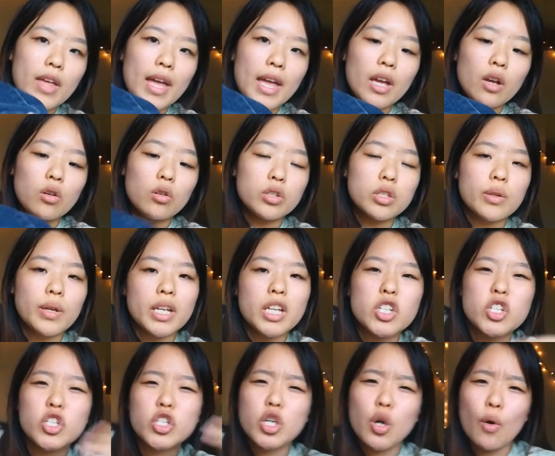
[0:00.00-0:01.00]
ankle so I can
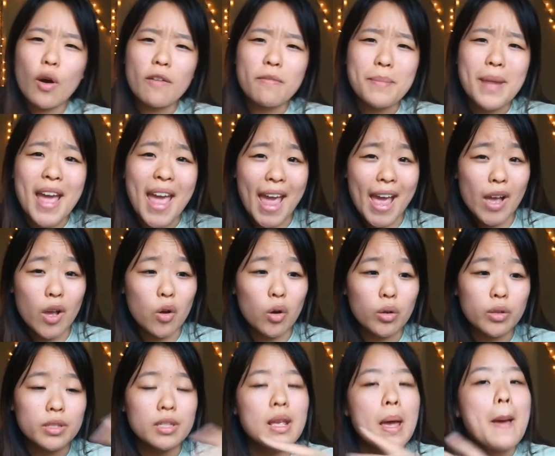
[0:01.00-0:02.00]
show off my
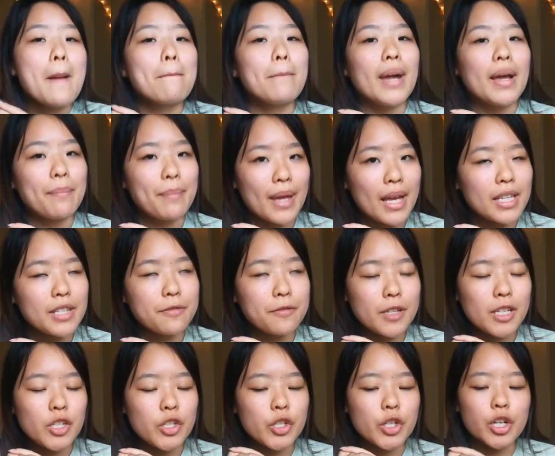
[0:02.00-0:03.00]
ankles, my best
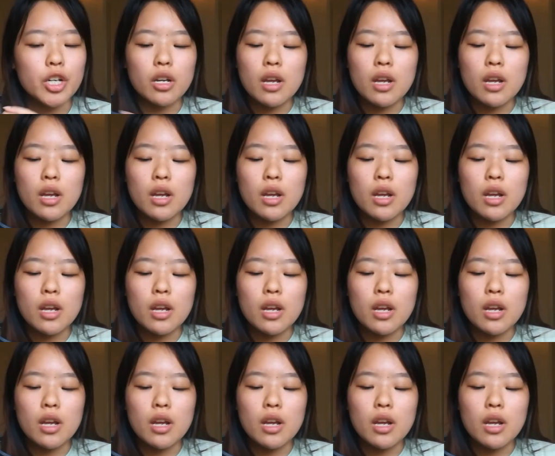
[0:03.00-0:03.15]
feature.